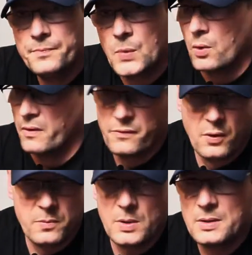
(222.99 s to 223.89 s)
or
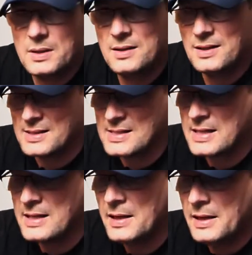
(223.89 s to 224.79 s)
third one, let's see.